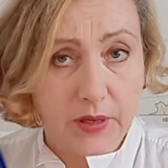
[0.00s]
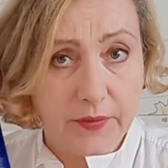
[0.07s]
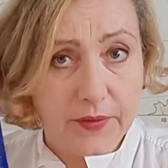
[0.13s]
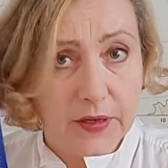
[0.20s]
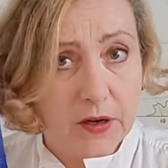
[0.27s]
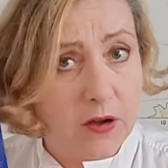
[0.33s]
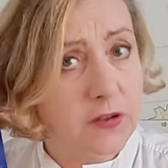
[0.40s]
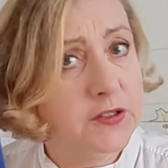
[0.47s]

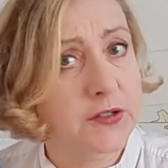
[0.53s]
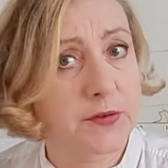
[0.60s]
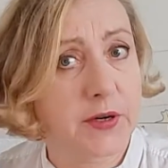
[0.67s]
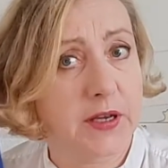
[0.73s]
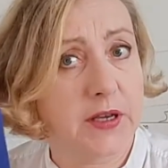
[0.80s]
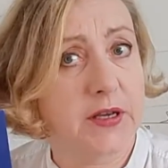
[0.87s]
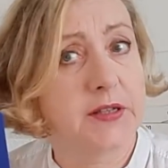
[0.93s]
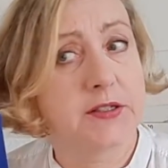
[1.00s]
The
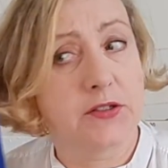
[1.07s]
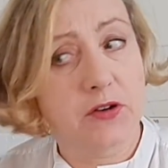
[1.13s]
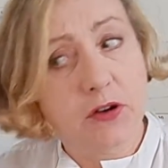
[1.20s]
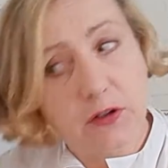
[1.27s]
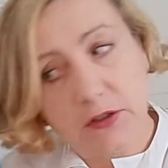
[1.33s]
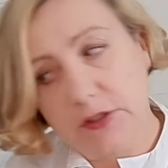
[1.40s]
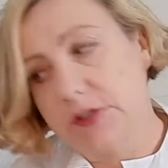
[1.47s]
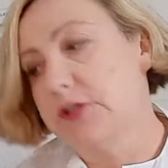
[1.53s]
glossary is
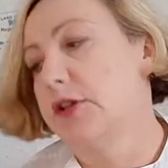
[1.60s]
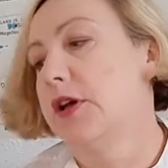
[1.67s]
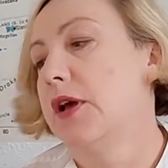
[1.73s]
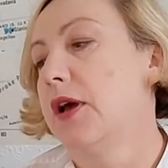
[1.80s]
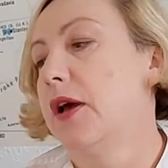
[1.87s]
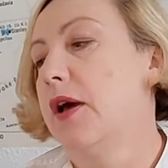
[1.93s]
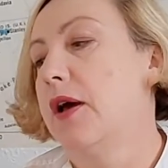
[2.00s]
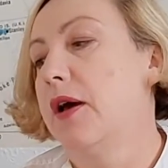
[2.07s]
not
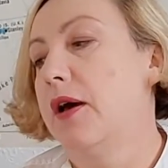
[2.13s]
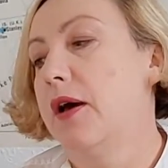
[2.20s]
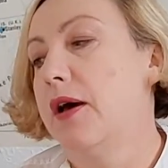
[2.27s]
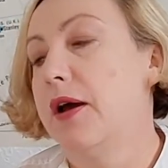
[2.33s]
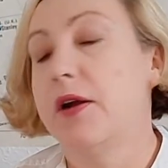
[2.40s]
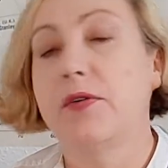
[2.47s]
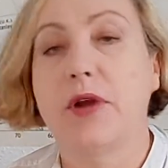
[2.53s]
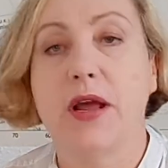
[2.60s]

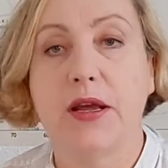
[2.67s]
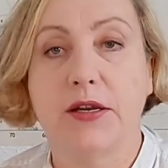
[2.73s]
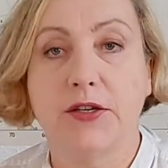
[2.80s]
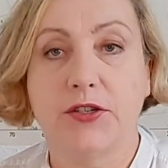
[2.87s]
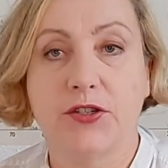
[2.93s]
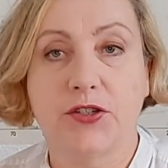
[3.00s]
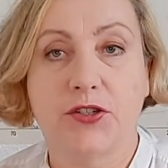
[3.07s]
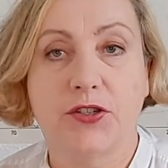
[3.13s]

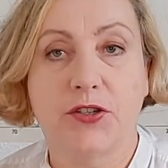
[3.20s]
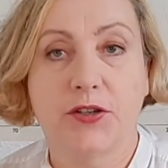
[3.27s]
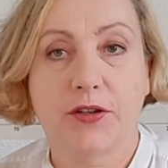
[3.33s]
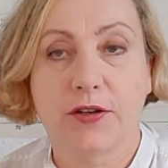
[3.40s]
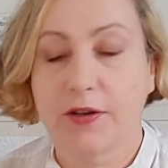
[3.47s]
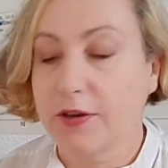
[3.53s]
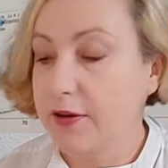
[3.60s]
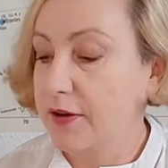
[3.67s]
arranged
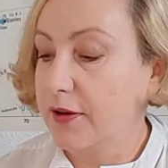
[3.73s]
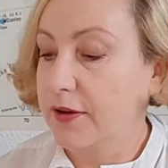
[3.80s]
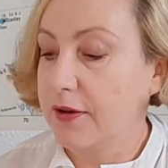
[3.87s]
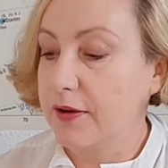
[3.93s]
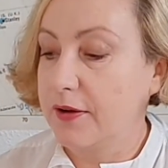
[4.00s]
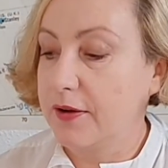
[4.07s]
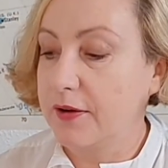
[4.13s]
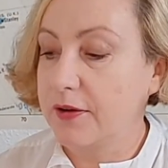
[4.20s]

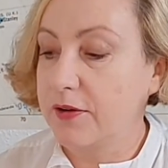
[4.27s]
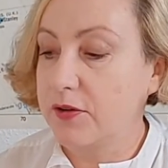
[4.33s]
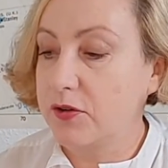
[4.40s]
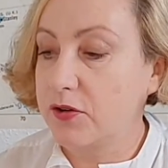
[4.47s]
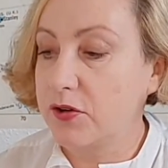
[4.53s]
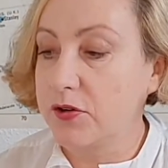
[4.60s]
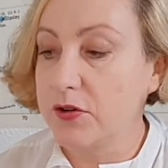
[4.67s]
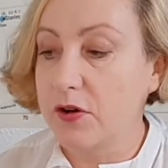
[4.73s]

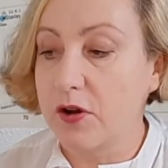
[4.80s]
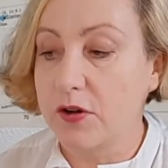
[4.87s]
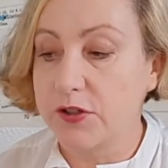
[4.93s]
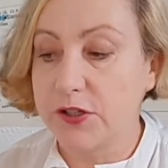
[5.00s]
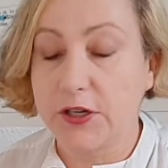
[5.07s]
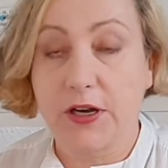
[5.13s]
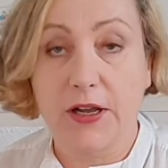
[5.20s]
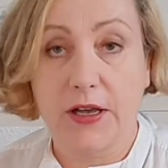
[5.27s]

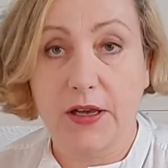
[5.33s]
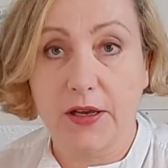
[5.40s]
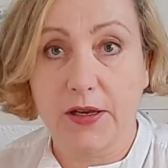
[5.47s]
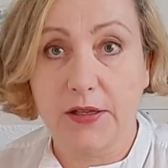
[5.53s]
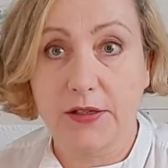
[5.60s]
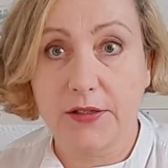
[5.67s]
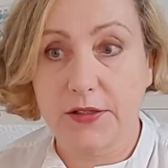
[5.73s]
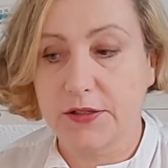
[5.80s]
chronologically.
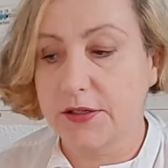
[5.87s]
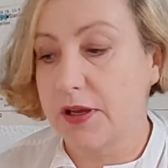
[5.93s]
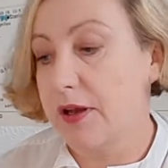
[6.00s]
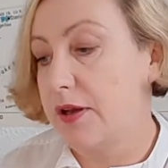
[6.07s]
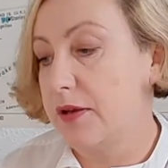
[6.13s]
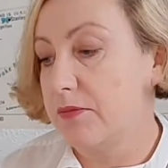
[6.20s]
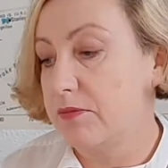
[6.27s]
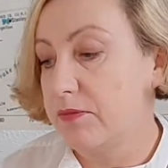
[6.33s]
It's
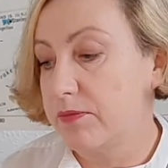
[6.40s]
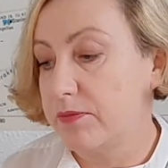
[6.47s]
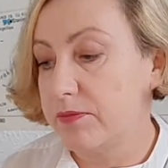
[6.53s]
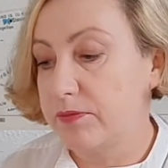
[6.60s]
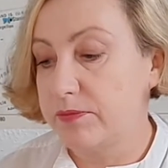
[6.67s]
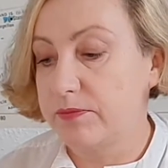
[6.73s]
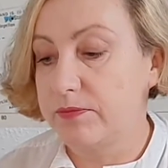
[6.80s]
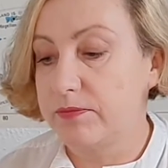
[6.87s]

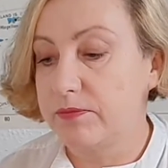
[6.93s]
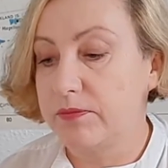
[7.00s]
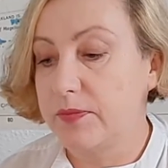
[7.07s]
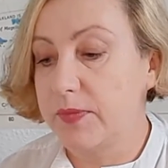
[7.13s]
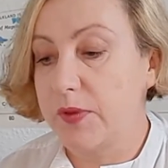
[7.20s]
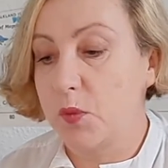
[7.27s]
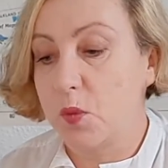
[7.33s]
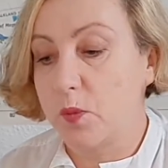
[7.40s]

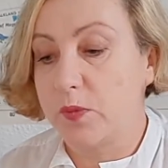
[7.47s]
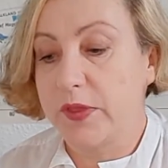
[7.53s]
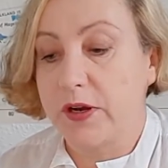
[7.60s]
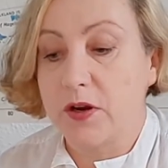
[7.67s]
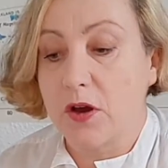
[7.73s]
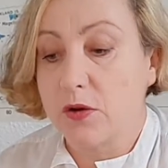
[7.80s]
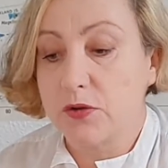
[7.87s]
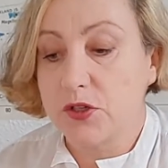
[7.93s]
the
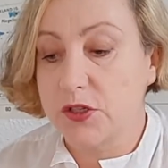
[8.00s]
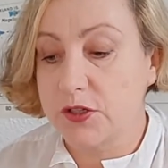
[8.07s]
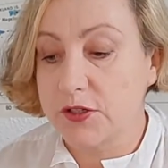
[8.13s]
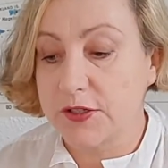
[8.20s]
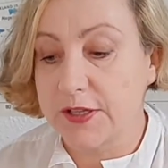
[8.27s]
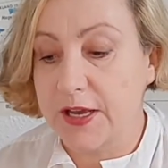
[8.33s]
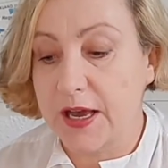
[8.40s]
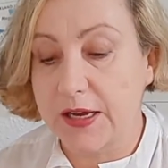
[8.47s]

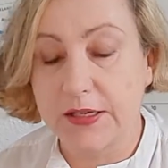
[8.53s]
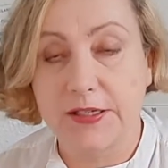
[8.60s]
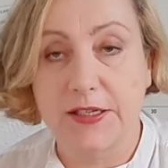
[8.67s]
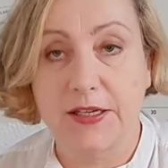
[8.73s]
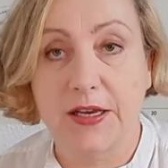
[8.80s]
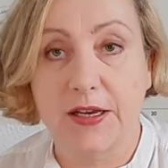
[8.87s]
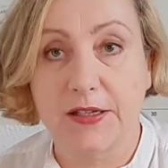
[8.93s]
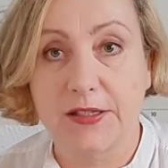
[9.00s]
notions, the
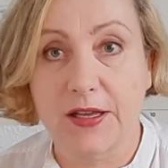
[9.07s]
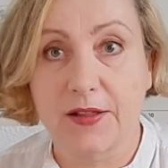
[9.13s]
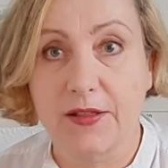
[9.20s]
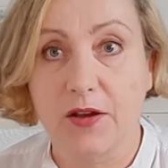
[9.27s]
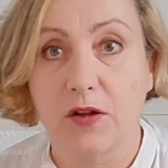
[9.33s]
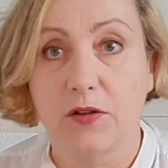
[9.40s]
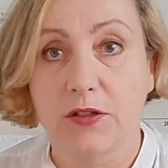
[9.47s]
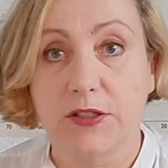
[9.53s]
ideas,
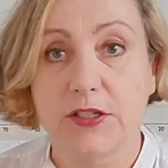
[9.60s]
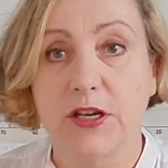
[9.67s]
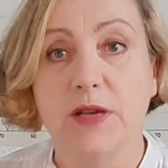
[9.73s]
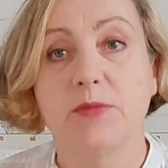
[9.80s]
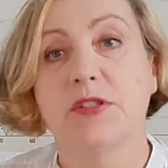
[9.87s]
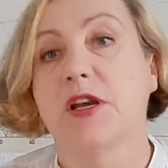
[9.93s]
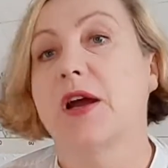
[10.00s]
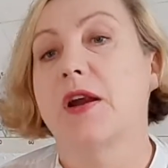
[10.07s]
and all the
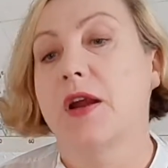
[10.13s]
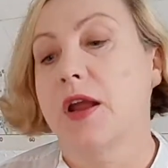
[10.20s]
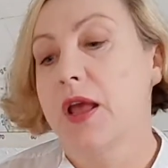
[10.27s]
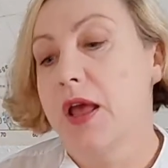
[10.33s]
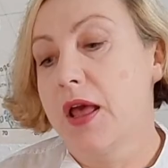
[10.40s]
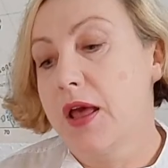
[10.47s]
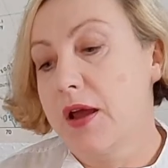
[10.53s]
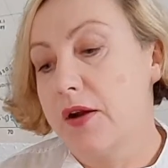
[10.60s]
terms are
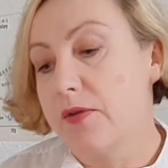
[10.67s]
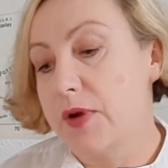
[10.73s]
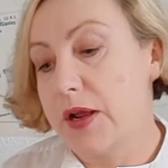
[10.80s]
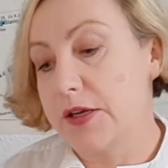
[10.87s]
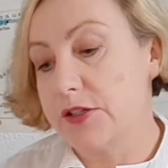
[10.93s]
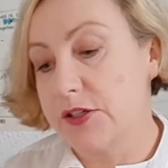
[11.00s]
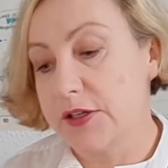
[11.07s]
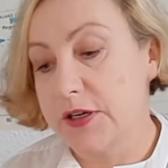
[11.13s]

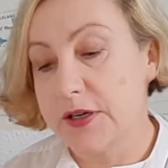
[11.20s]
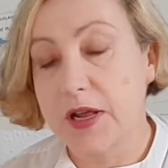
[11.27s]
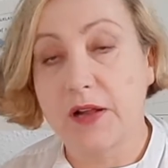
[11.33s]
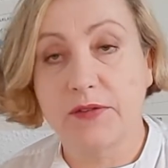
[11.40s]
arranged in the